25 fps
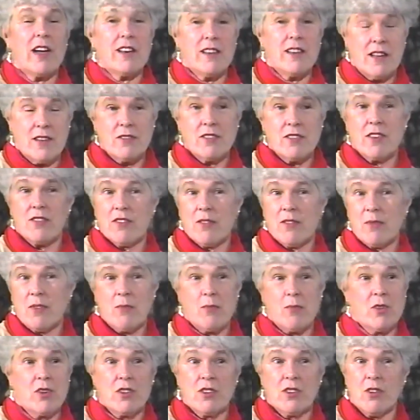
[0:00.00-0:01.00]
I loved it from the
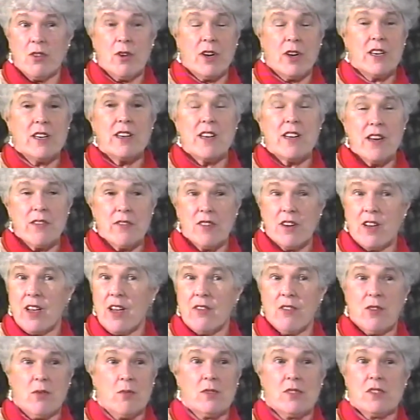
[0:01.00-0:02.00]
word go. I never
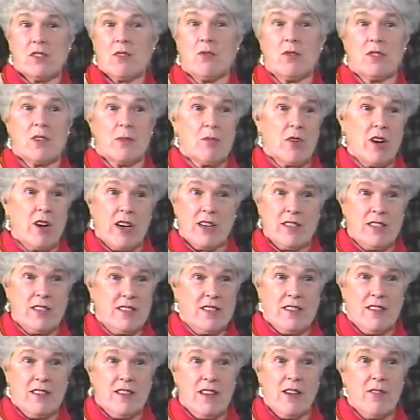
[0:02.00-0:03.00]
ever was told to practice,
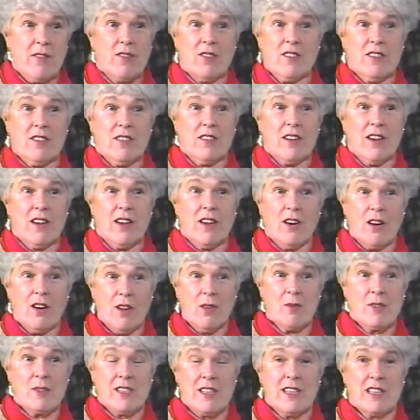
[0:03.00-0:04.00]
ever. I
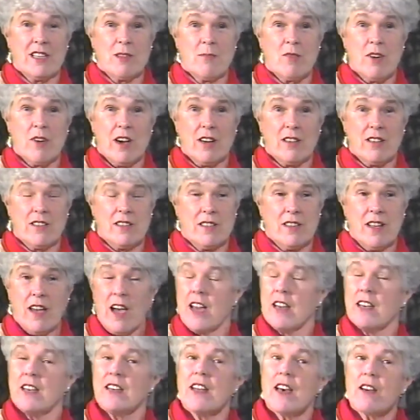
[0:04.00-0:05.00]
always liked to practice.
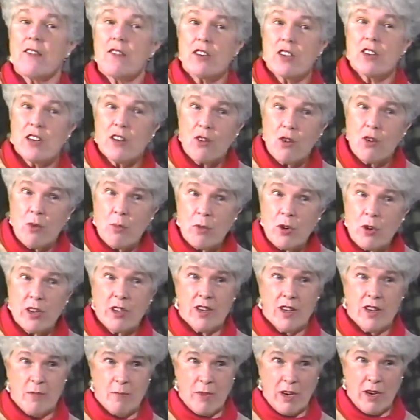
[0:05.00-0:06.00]
I never did homework,
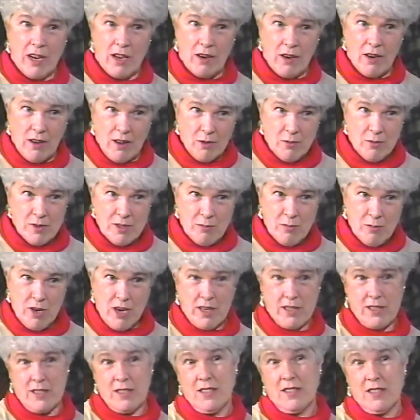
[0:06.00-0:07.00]
but I always
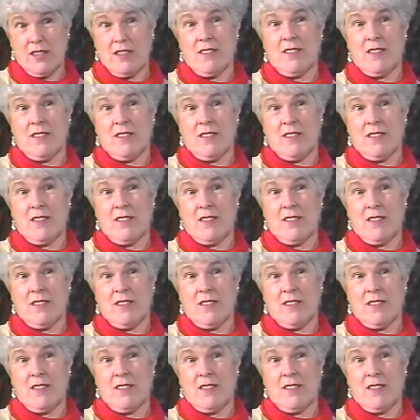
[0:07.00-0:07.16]
practiced.